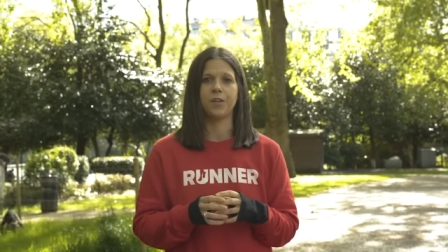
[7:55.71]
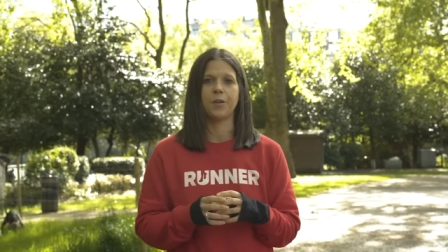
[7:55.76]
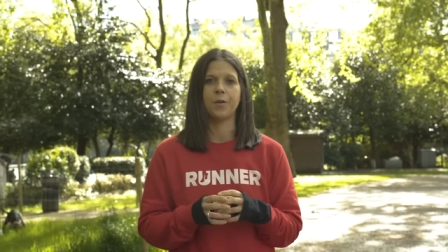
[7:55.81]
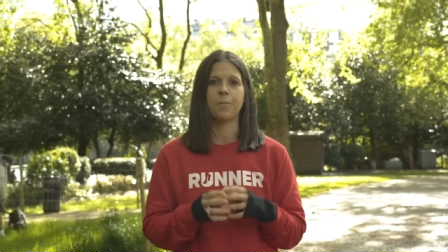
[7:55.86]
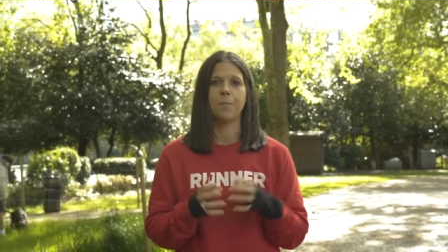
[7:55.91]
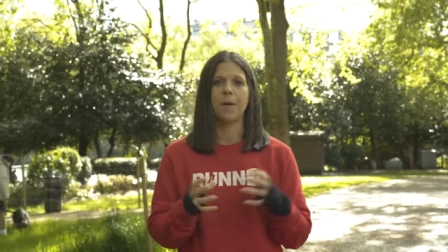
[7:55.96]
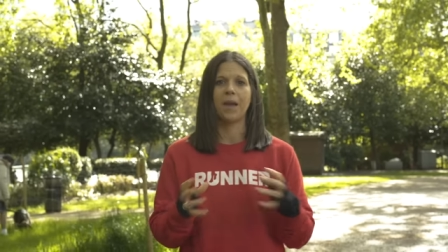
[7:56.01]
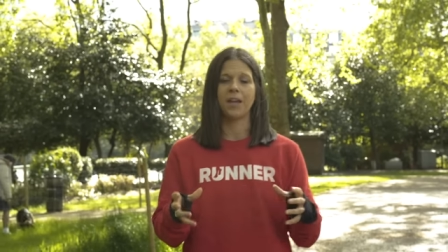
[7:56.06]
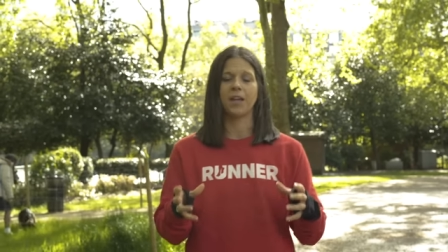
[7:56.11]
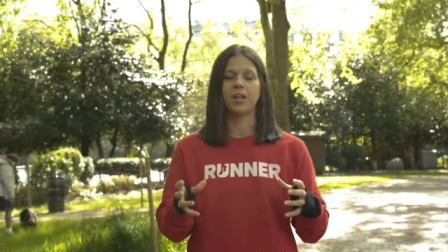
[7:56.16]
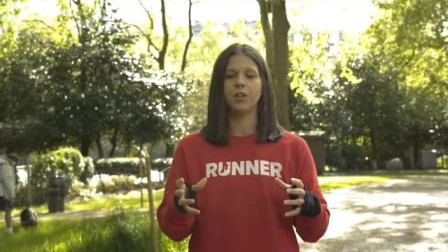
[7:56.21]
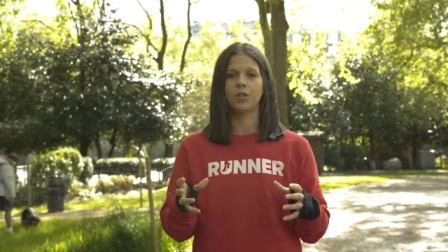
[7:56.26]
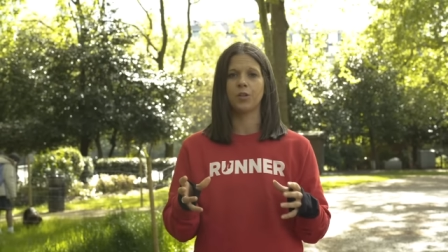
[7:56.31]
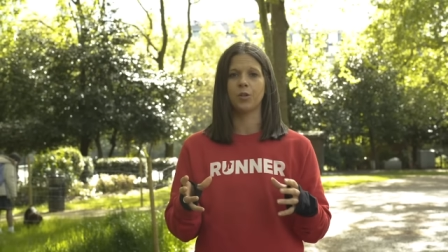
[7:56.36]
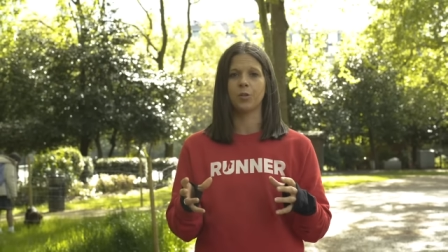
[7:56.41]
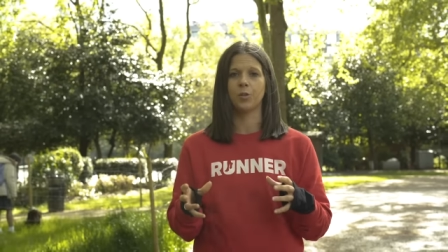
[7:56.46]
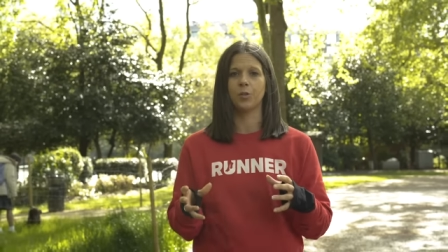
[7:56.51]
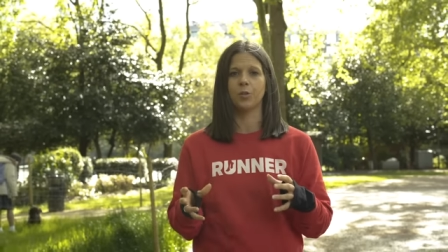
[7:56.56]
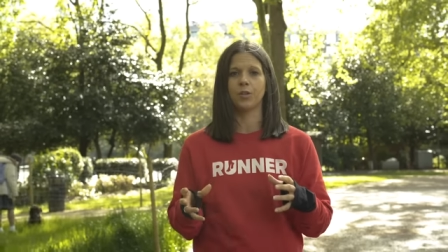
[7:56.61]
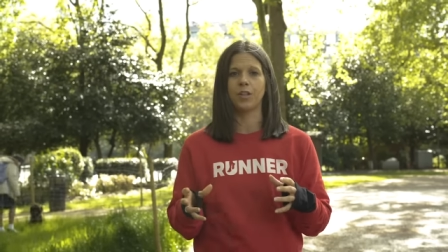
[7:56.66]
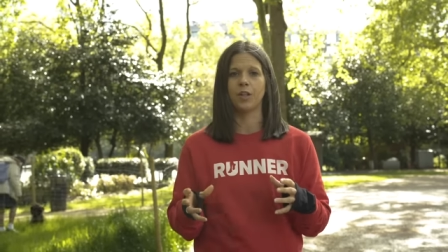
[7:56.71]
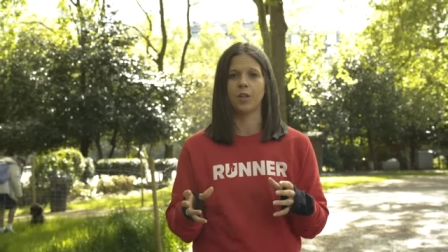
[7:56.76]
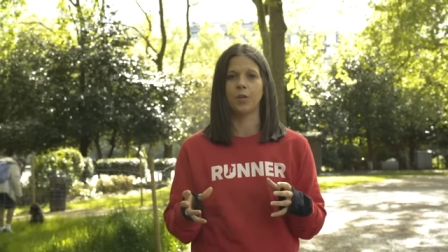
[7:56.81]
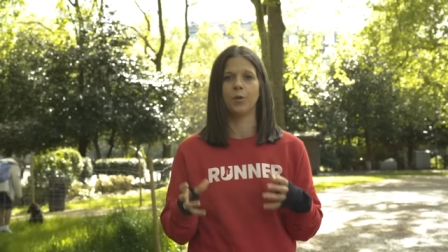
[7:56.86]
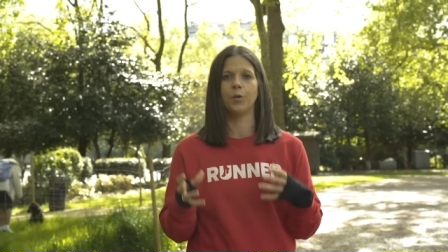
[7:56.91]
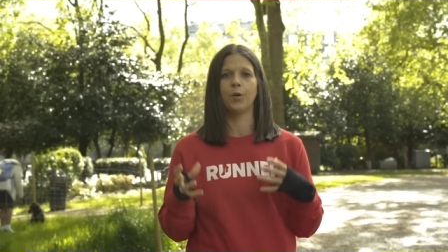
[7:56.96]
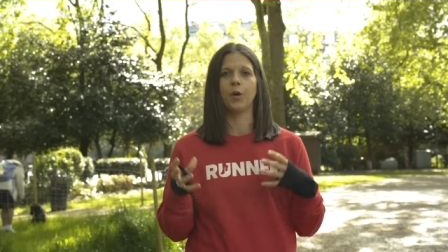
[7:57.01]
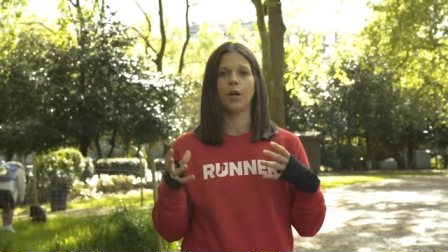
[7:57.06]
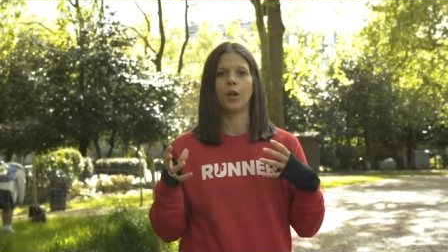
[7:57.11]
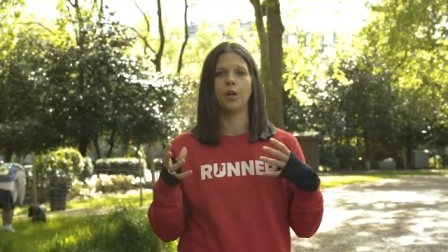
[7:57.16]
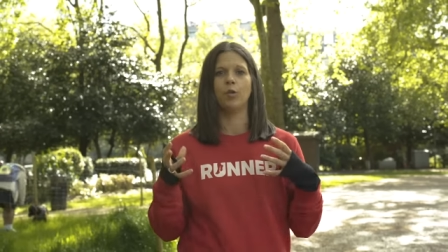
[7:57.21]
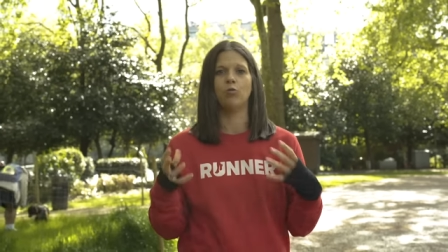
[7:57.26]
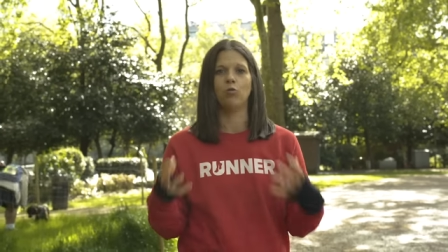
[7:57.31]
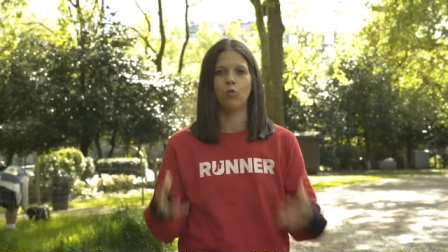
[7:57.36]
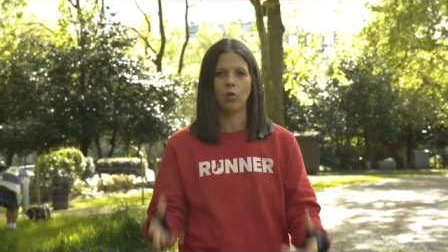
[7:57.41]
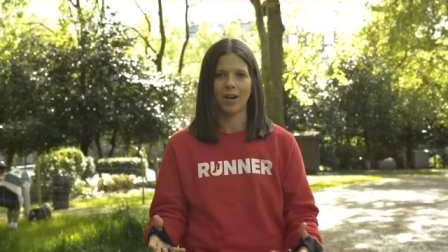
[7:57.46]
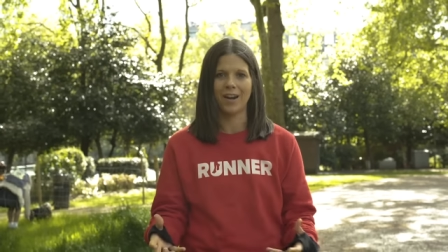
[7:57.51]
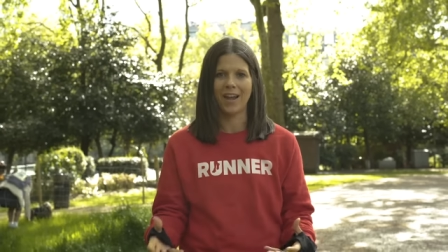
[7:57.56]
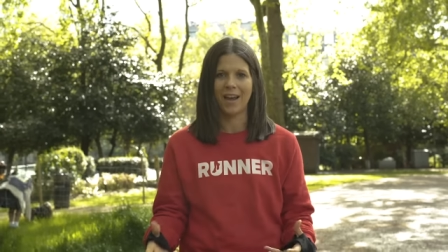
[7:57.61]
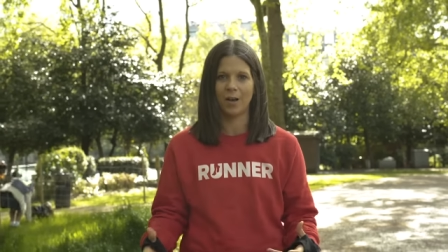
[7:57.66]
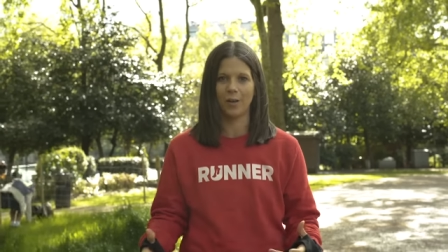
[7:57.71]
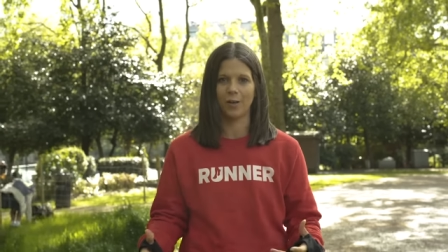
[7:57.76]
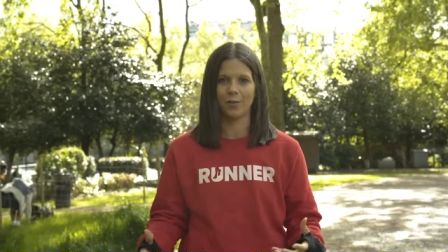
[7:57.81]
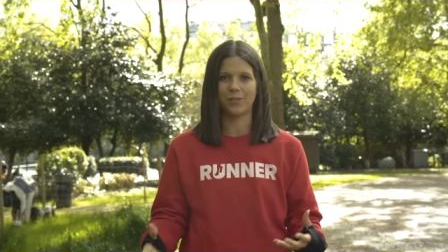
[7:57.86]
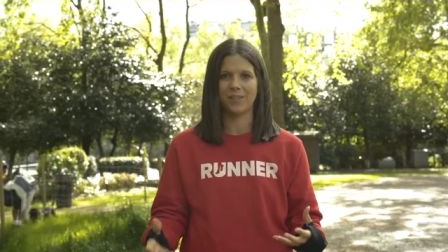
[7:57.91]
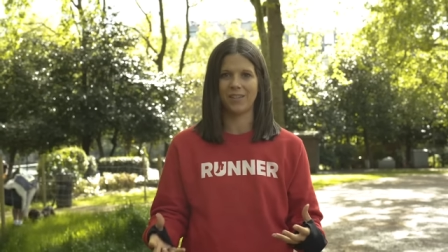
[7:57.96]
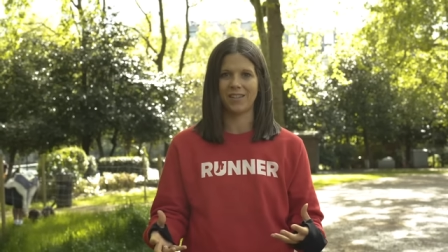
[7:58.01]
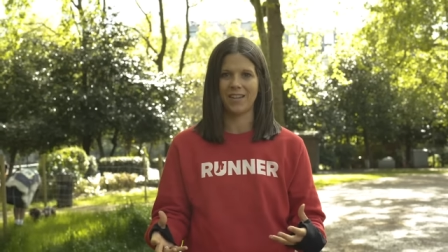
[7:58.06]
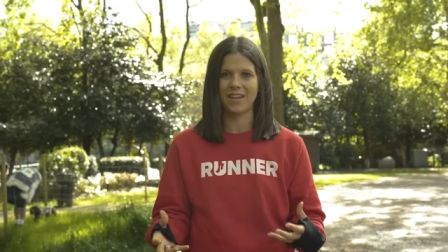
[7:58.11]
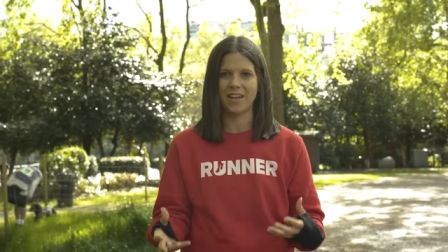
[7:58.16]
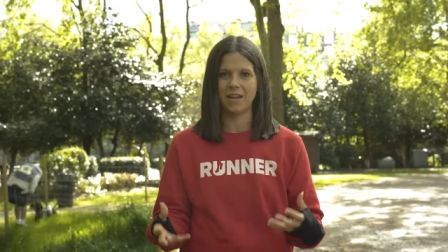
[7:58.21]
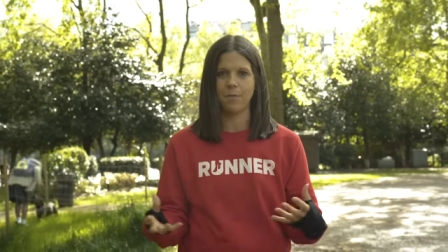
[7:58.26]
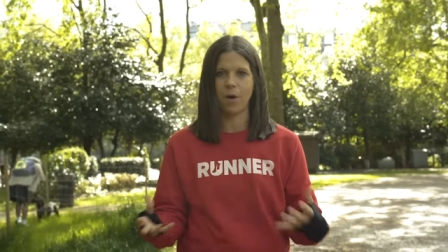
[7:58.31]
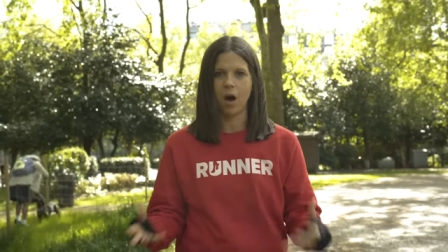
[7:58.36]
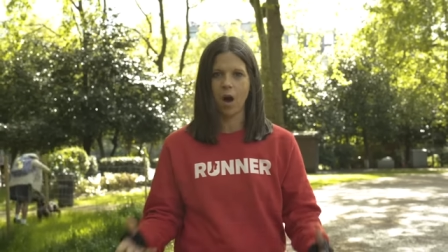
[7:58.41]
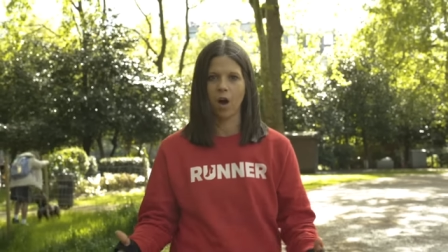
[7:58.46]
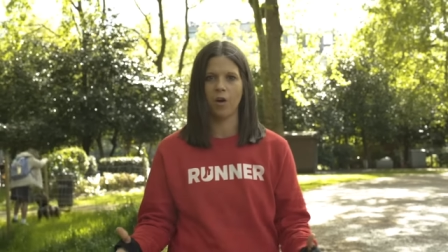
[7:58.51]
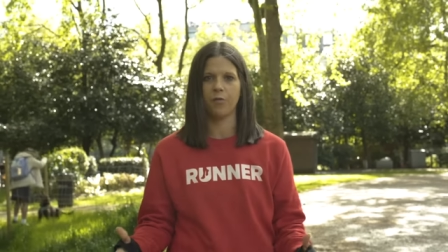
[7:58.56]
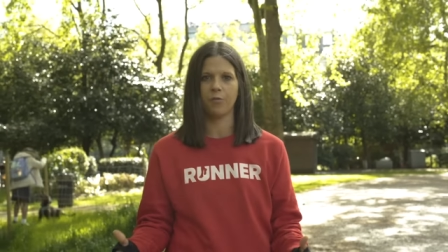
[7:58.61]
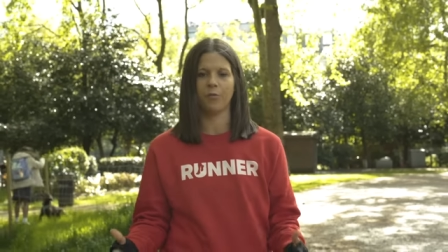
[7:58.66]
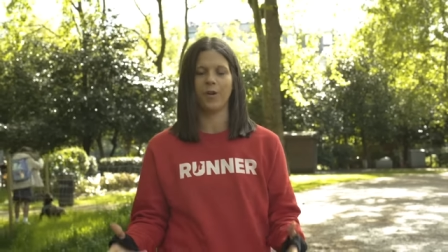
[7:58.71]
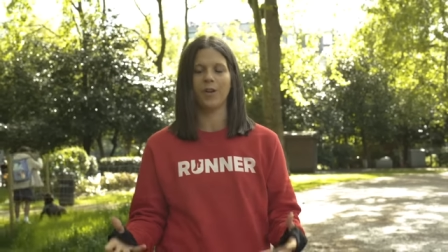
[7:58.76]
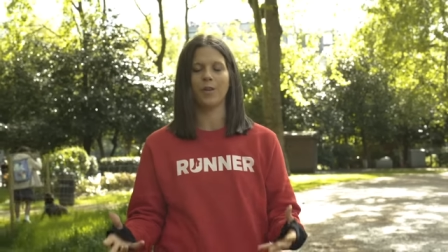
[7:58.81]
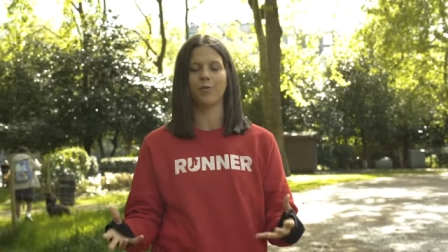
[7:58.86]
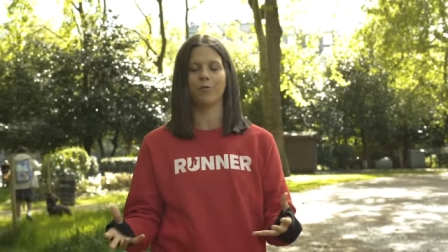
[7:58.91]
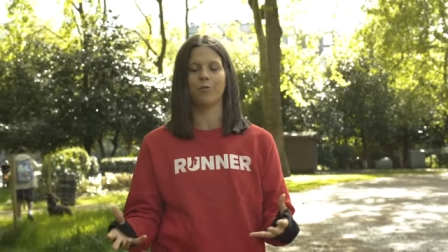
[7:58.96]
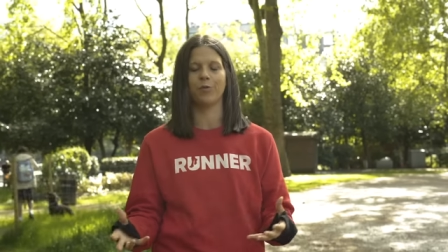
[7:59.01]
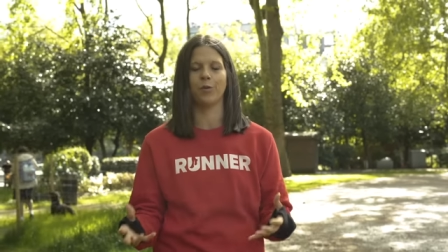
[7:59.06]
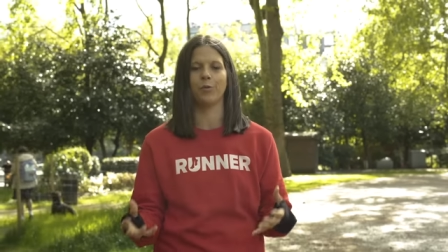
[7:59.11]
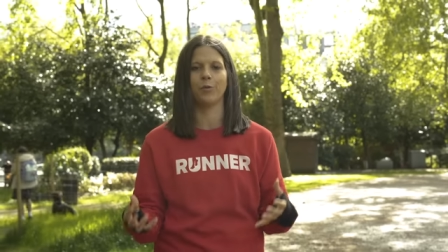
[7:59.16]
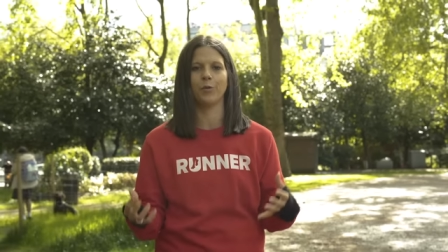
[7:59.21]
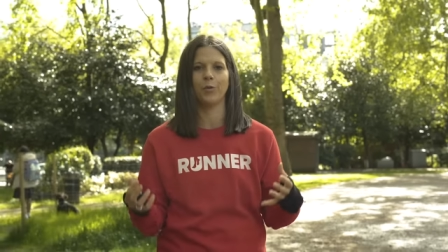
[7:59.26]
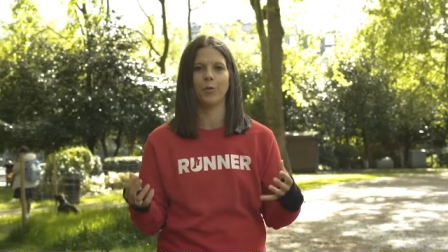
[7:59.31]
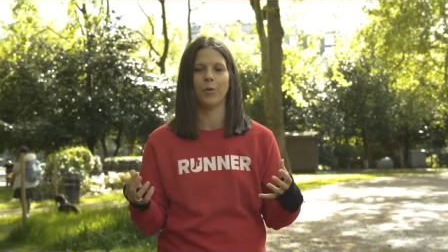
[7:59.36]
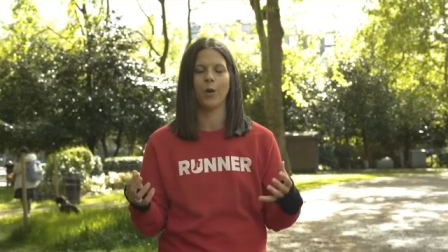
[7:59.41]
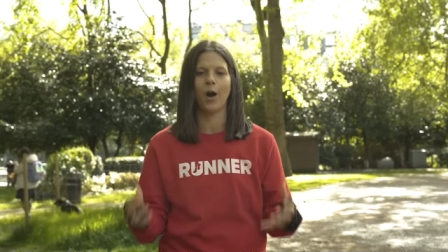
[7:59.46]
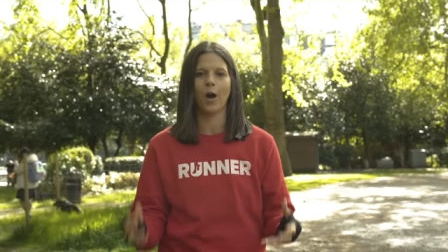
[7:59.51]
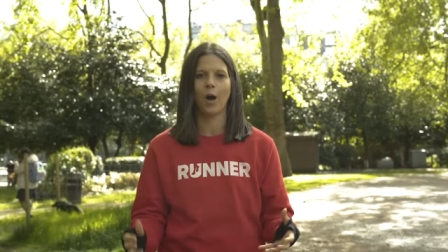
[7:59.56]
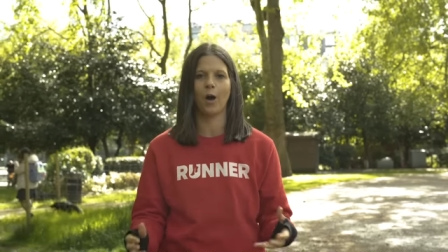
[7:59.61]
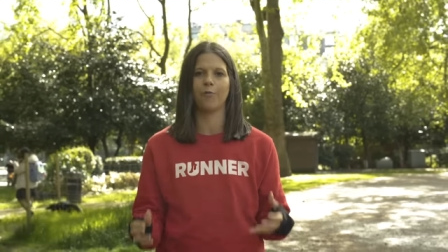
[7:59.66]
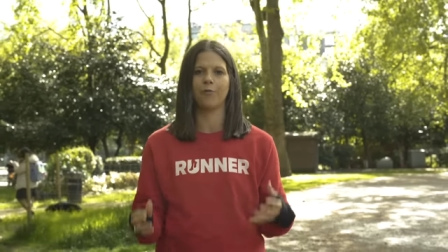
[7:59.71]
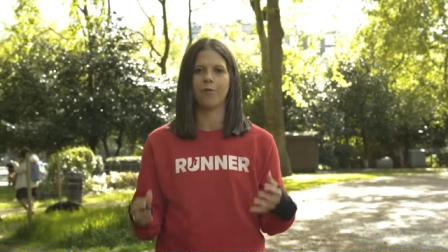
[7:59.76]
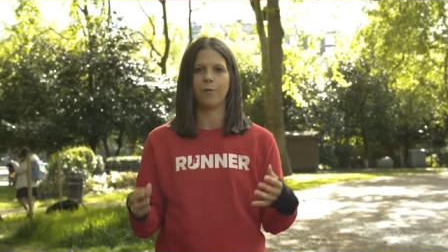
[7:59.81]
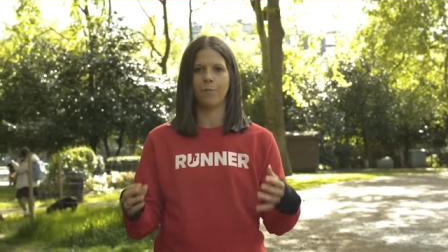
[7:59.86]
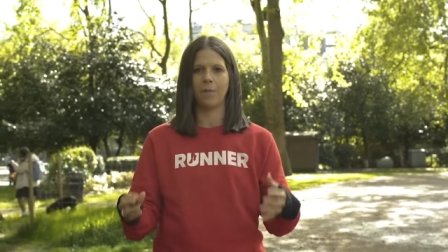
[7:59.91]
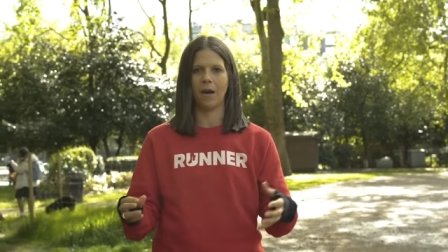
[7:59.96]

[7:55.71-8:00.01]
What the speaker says: to making sure that you're not going to run out of steam halfway through your half